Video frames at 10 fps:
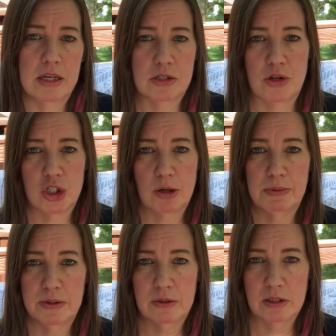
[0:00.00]
so that
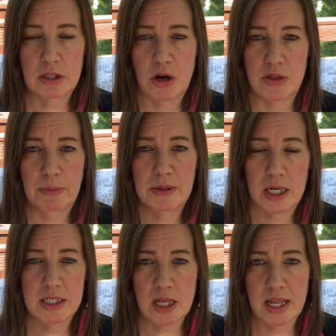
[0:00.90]
the
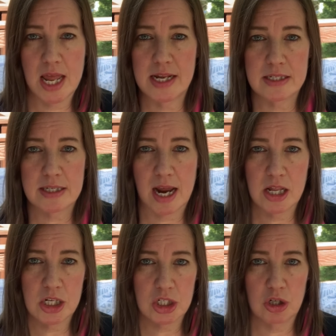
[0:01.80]
plug is on the inside
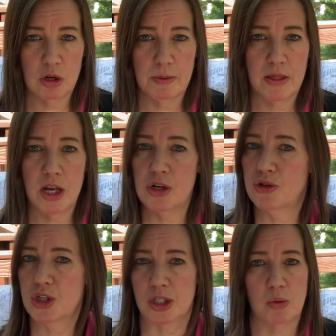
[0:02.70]
of the tube, and then you
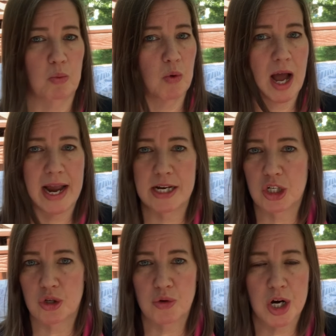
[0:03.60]
just
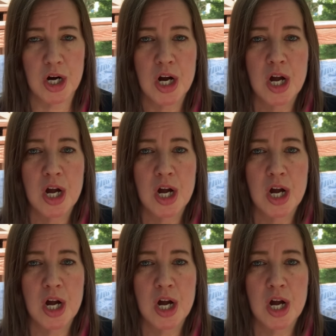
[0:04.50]
wind your